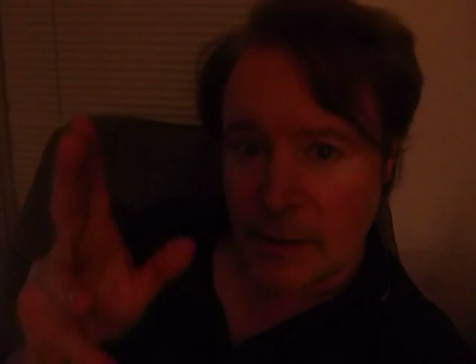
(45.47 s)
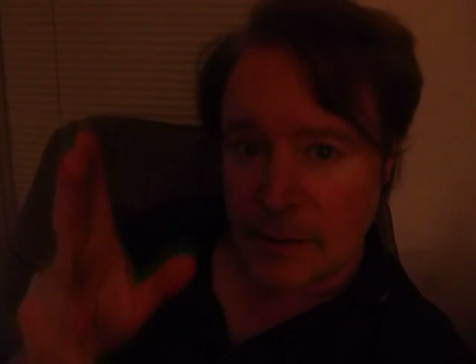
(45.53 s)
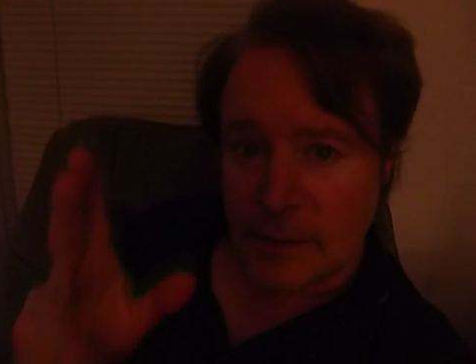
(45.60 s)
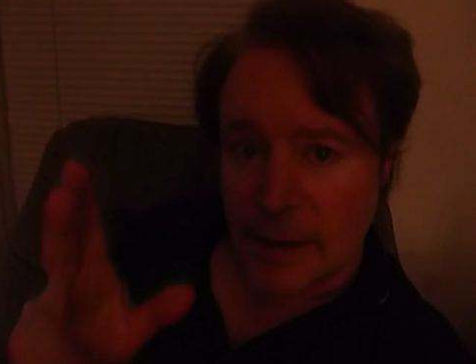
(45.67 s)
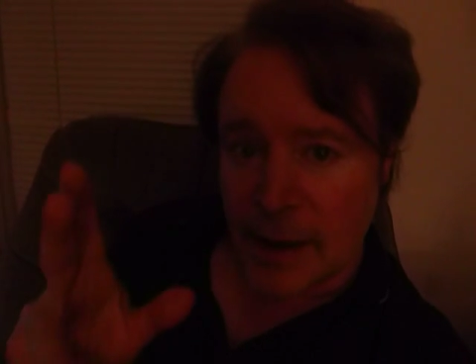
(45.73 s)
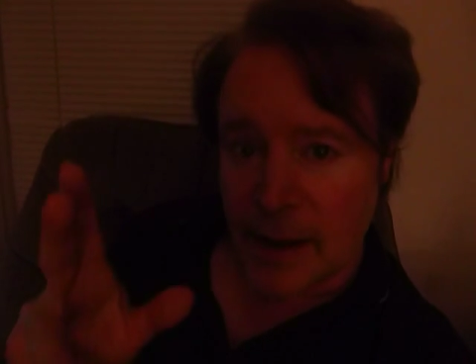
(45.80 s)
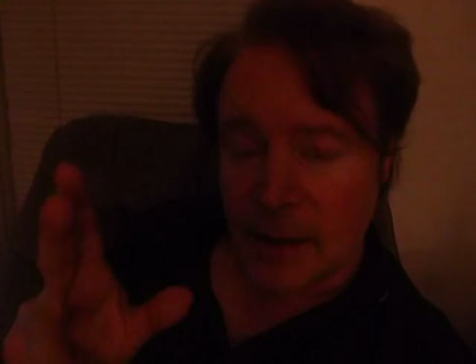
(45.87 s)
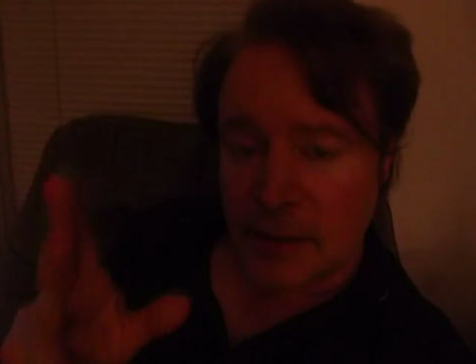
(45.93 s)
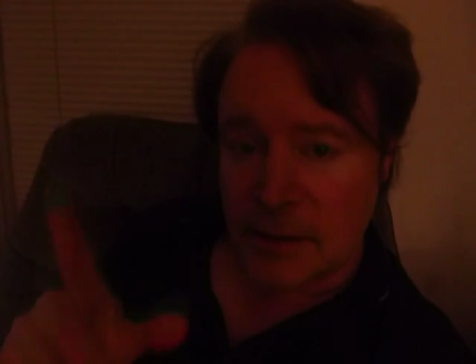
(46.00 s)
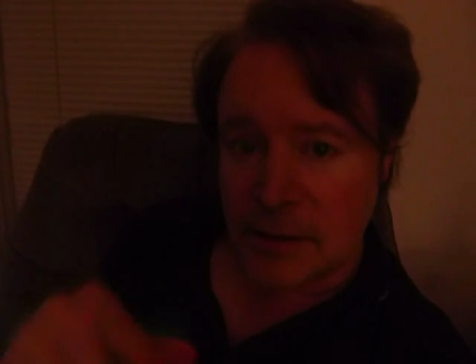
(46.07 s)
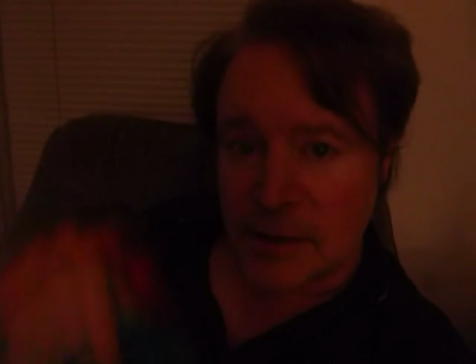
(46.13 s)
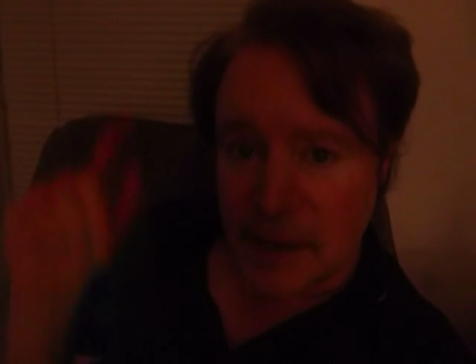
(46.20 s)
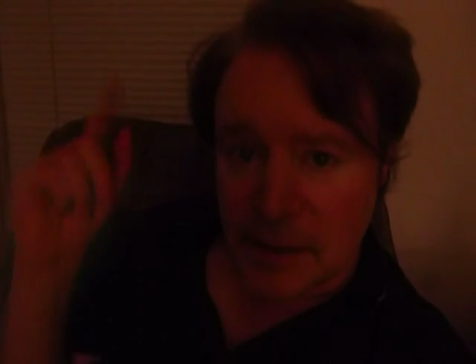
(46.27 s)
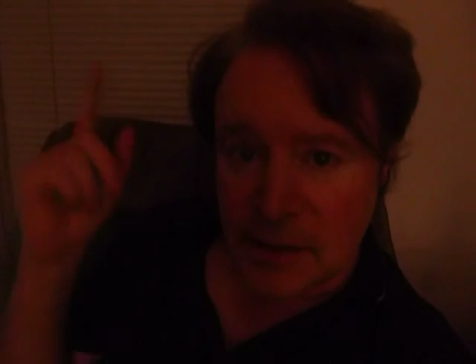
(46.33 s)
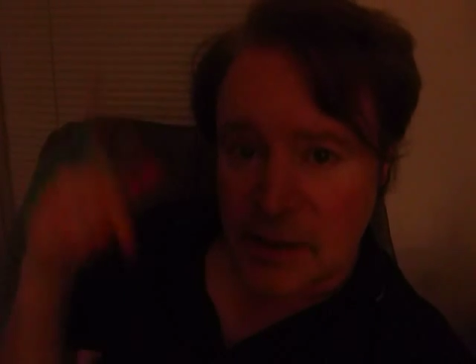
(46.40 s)
that
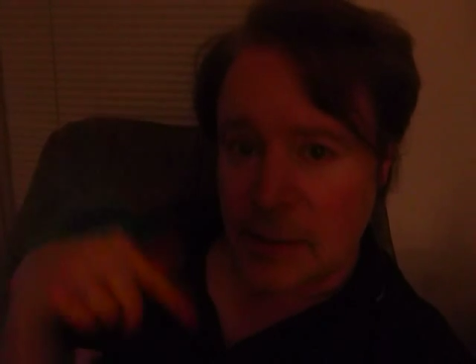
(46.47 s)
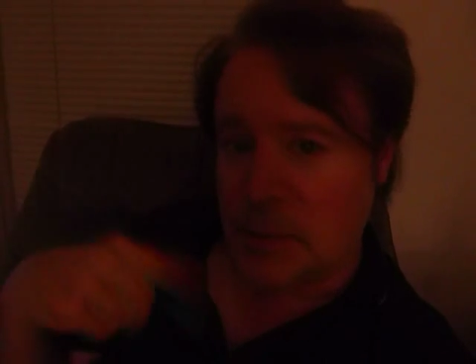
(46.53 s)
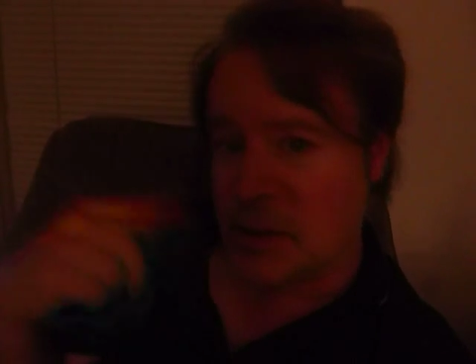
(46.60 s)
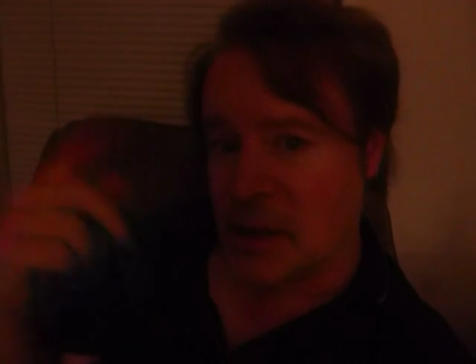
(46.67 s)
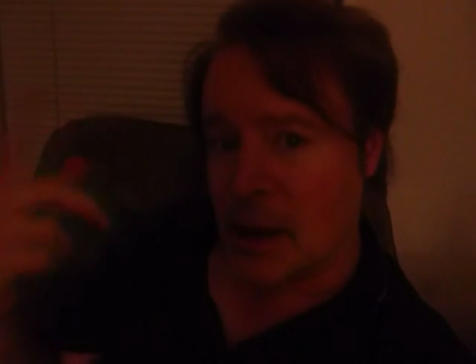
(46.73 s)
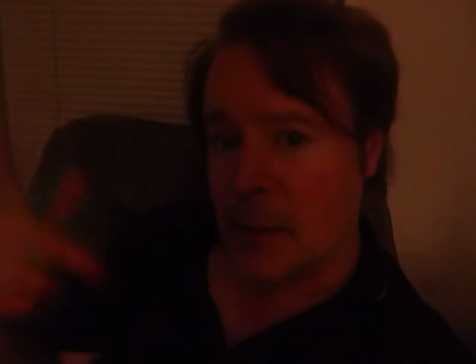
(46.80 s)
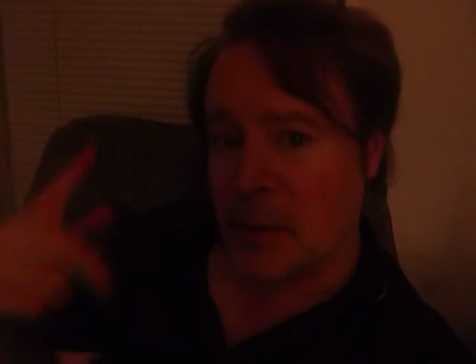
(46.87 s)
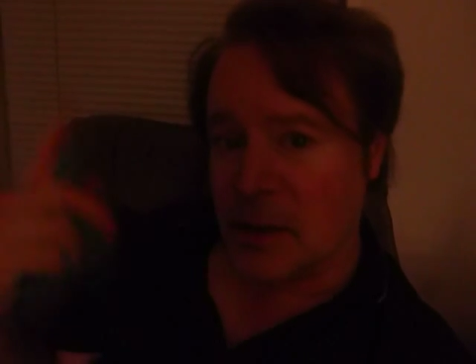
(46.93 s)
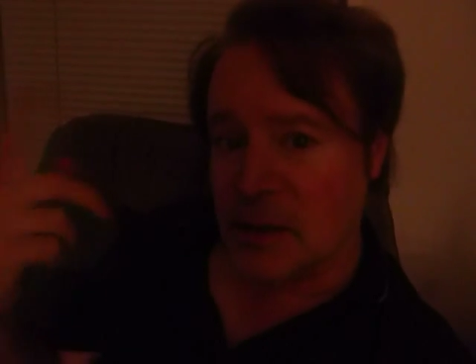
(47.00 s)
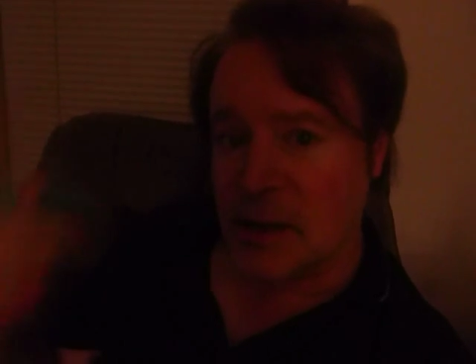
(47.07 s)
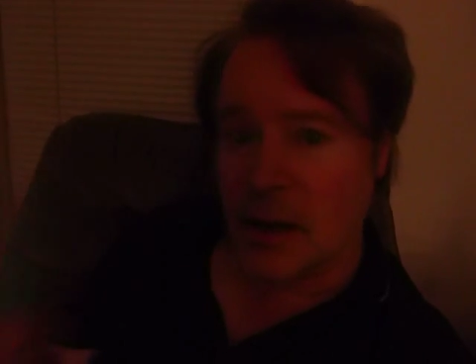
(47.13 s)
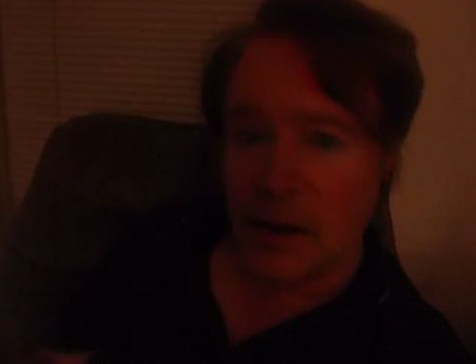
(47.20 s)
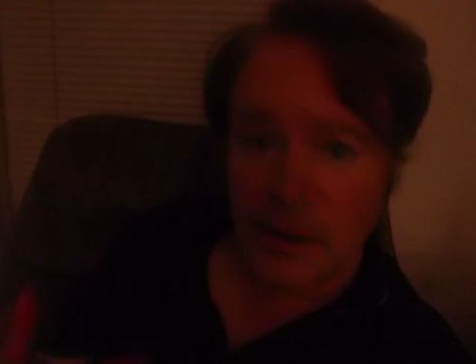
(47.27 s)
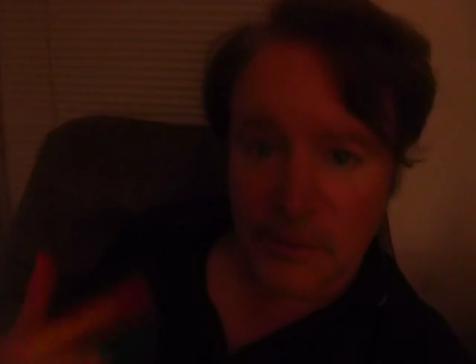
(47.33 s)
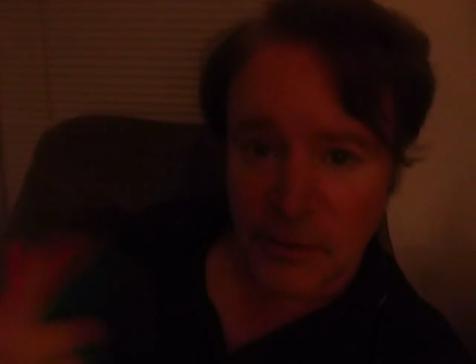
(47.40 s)
Satan sleeps in the upper
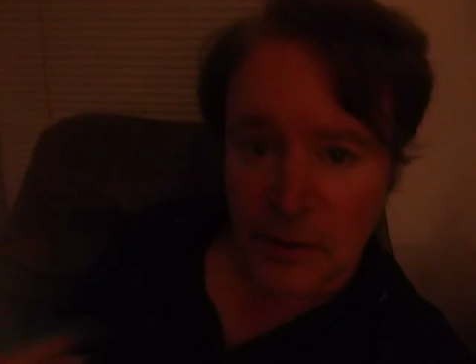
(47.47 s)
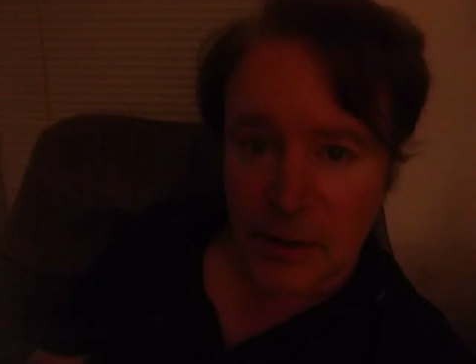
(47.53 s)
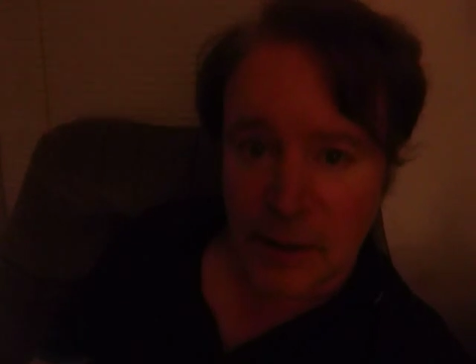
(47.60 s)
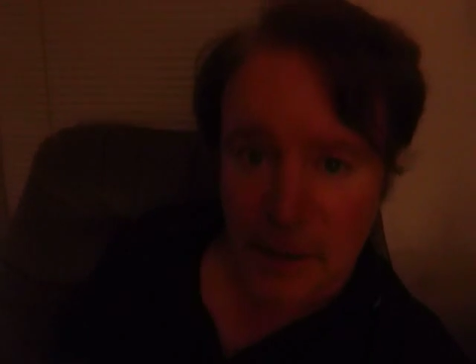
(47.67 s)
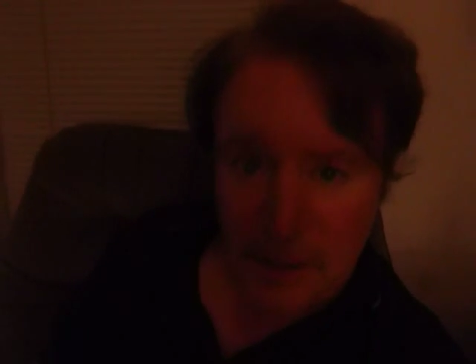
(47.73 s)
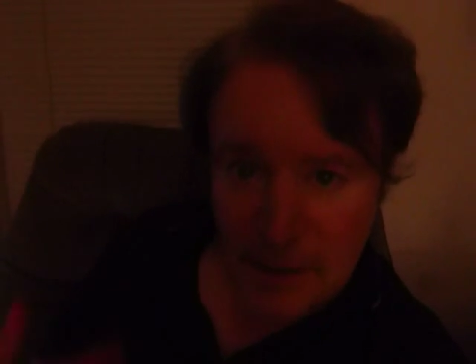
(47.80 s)
interior of your,